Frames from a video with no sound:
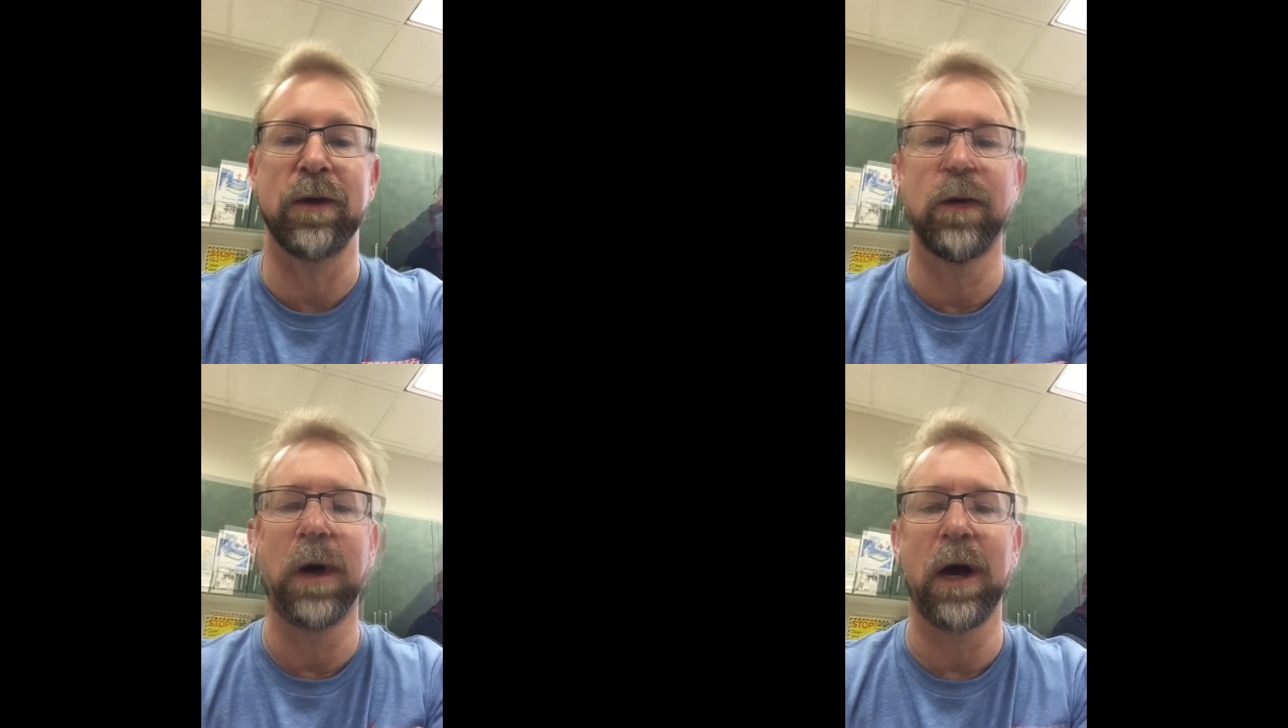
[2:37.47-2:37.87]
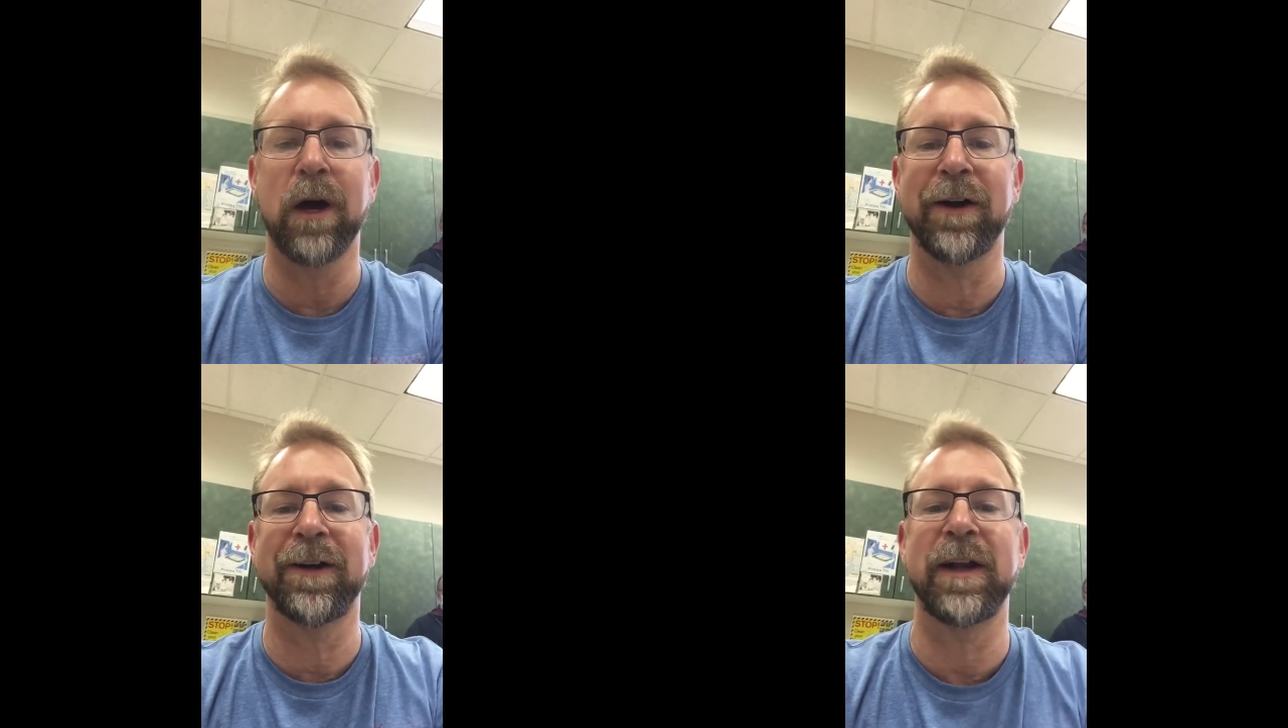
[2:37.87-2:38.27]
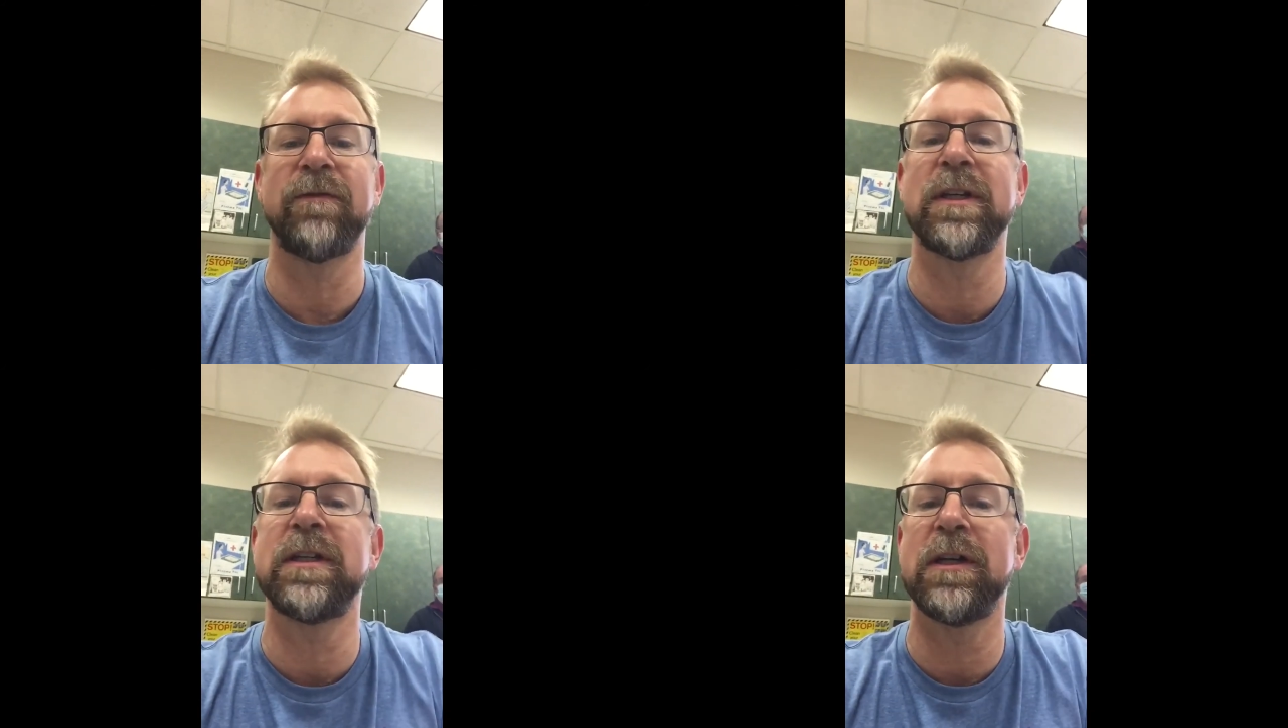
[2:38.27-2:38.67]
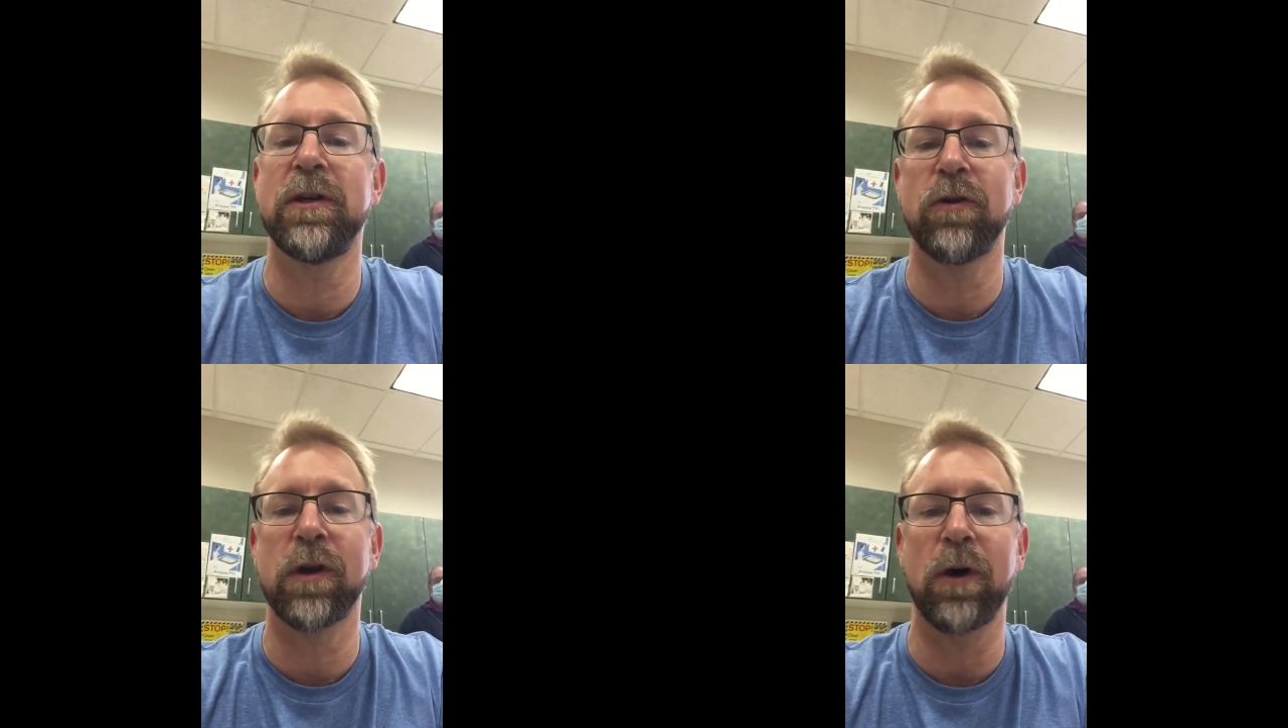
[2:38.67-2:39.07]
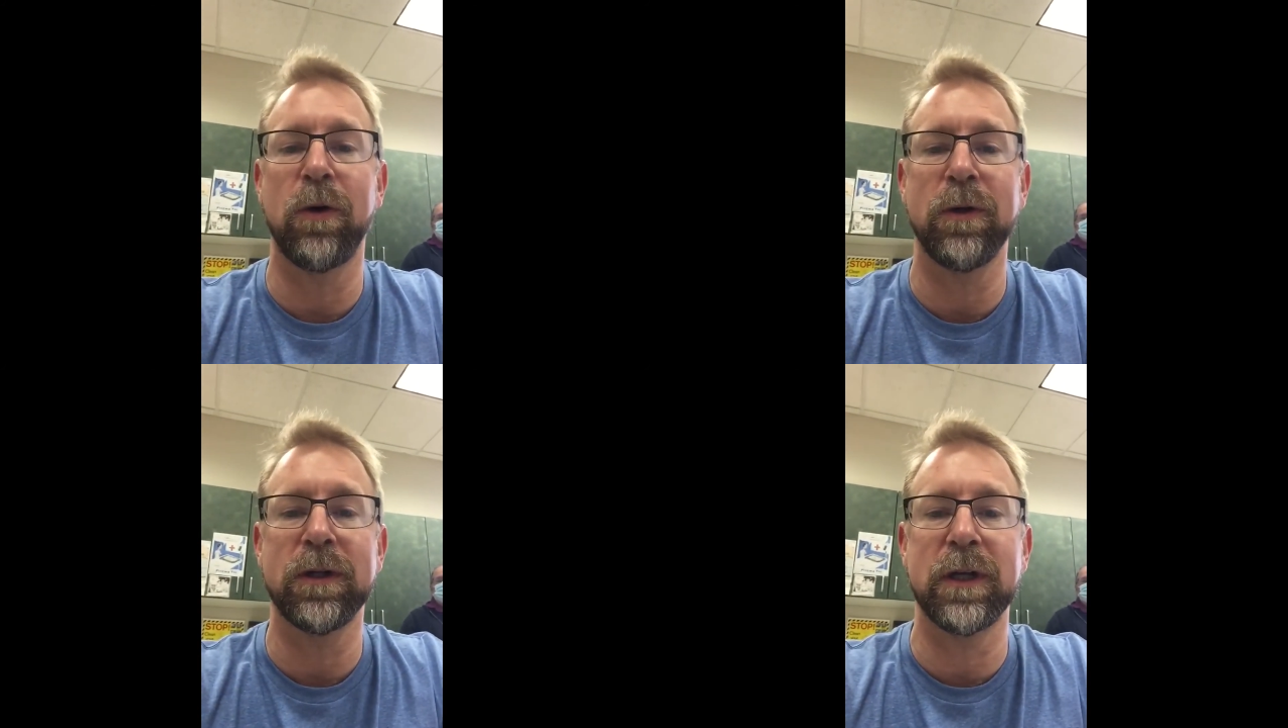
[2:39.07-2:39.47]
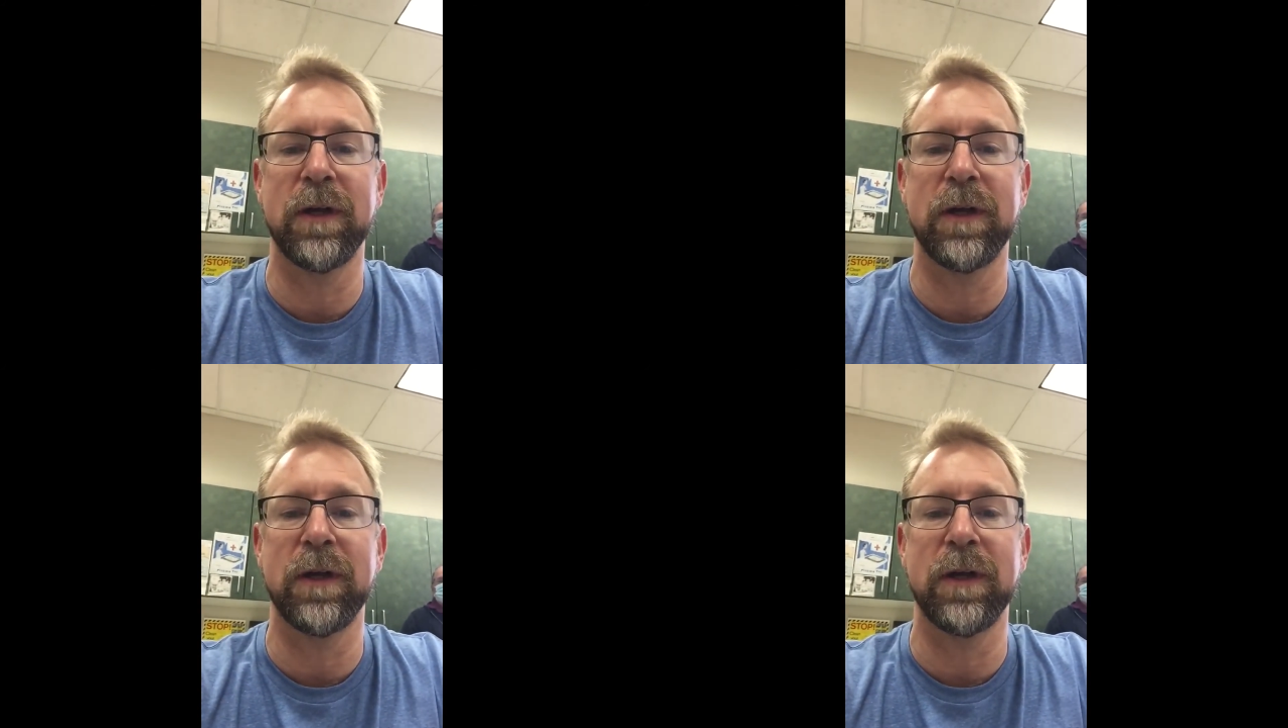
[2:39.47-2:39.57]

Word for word: You are 17 years old.